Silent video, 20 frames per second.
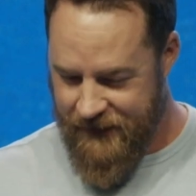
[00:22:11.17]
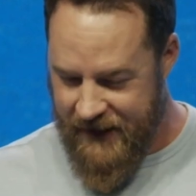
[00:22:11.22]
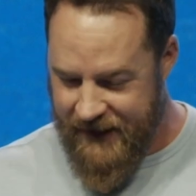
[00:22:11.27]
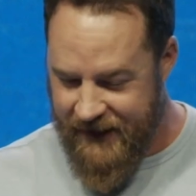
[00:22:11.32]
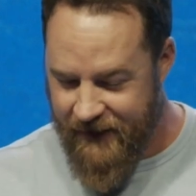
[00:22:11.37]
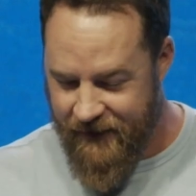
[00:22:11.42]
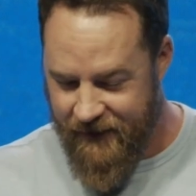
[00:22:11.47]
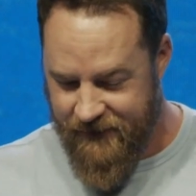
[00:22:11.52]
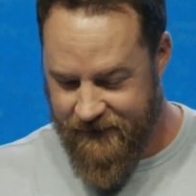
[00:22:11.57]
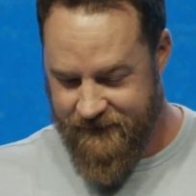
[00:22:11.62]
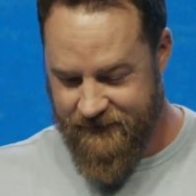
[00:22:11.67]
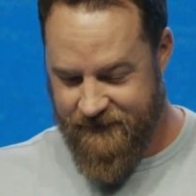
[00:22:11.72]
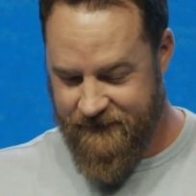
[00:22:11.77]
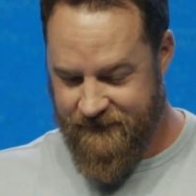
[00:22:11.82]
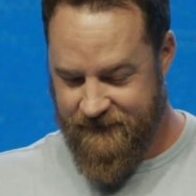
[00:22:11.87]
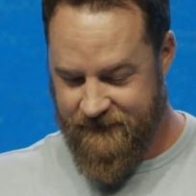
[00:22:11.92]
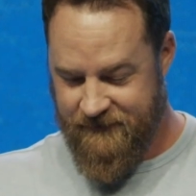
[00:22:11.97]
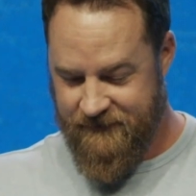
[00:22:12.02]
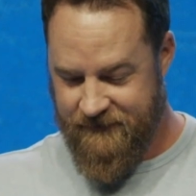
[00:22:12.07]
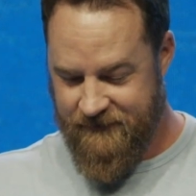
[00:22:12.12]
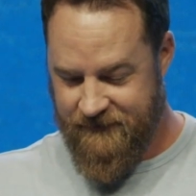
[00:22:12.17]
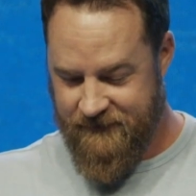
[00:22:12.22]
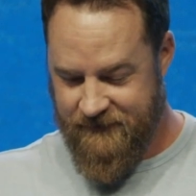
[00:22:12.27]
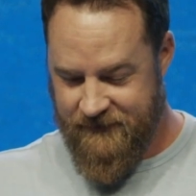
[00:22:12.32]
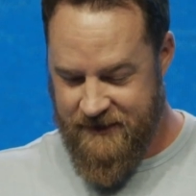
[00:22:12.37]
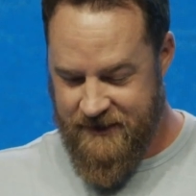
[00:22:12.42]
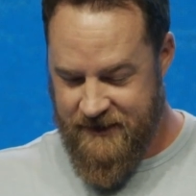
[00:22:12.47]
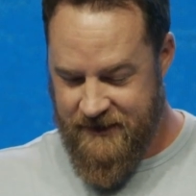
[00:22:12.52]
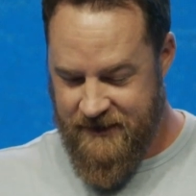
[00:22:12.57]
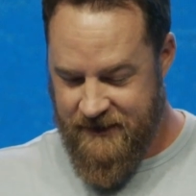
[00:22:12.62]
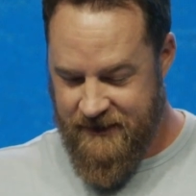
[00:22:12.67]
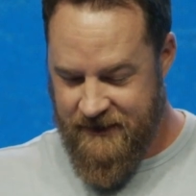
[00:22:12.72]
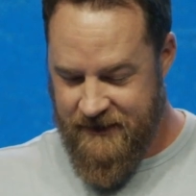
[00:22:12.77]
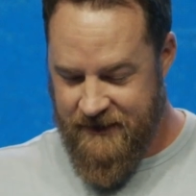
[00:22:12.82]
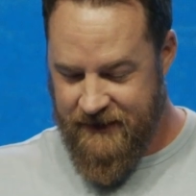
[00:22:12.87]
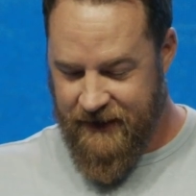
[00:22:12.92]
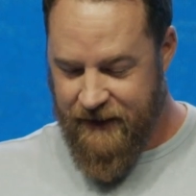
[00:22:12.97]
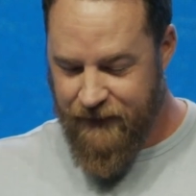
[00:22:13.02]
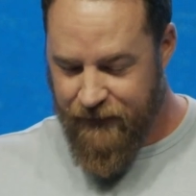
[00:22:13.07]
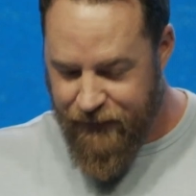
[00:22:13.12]
Right here.
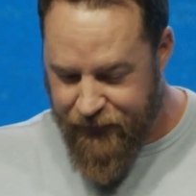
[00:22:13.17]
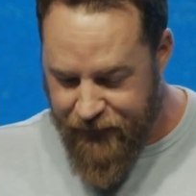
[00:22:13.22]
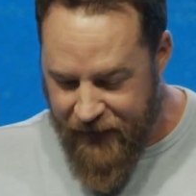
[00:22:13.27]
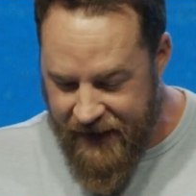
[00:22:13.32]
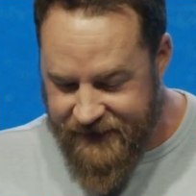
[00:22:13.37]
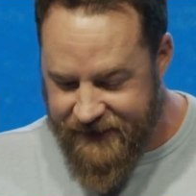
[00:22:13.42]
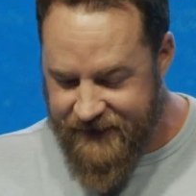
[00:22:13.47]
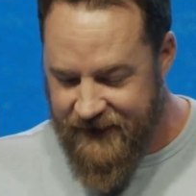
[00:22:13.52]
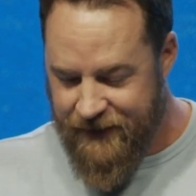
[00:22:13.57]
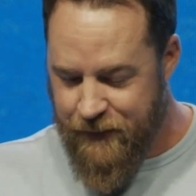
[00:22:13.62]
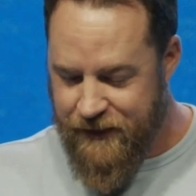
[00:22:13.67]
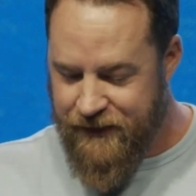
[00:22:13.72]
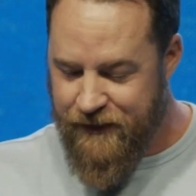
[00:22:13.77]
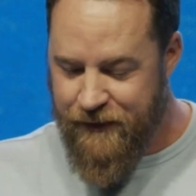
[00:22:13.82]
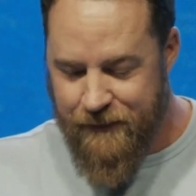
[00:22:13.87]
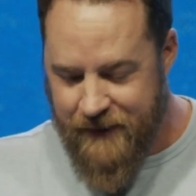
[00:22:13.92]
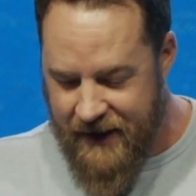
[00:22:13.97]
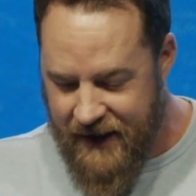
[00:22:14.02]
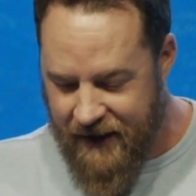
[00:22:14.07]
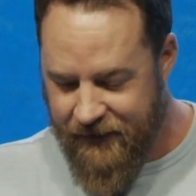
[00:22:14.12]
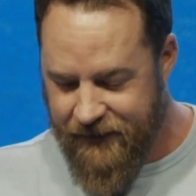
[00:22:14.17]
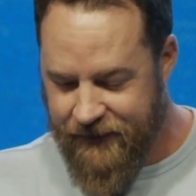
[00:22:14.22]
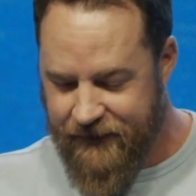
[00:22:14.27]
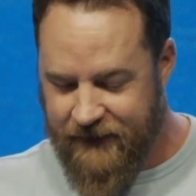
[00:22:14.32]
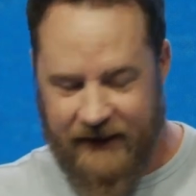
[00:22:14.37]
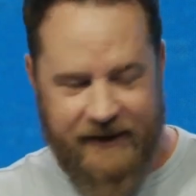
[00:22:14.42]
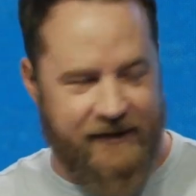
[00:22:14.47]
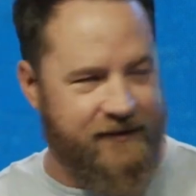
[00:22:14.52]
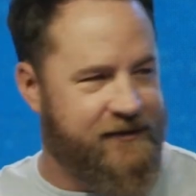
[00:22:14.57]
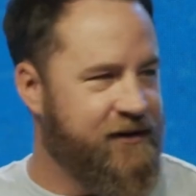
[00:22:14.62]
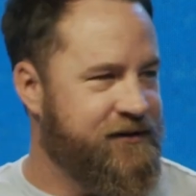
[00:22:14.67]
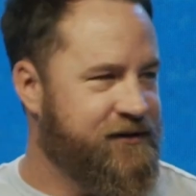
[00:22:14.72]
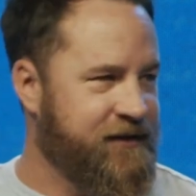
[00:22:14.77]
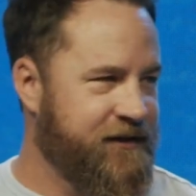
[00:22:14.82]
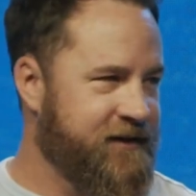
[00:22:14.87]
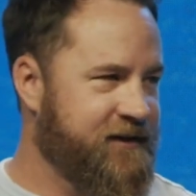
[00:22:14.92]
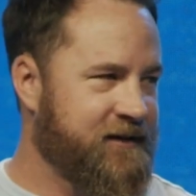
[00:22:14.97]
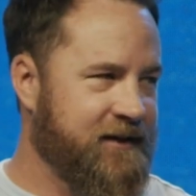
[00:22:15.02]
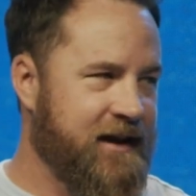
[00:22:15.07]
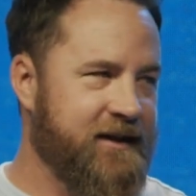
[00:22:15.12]
Confessing with your mouth, Clayton
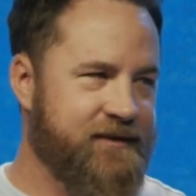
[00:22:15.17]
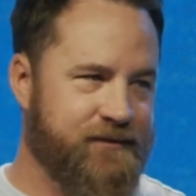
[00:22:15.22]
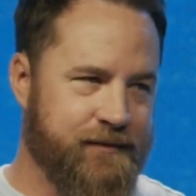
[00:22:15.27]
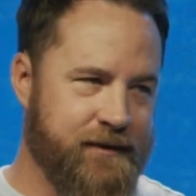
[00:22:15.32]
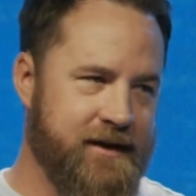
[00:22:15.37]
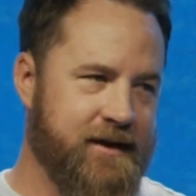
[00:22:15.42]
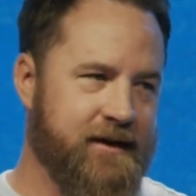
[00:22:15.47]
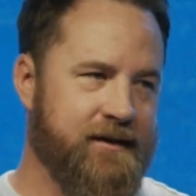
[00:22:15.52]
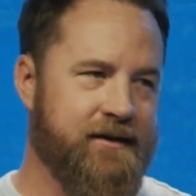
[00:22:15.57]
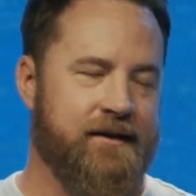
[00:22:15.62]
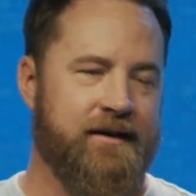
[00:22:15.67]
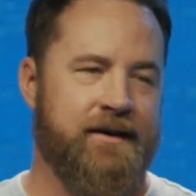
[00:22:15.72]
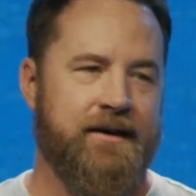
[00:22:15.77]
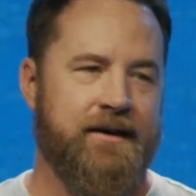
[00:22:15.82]
touched on this last week.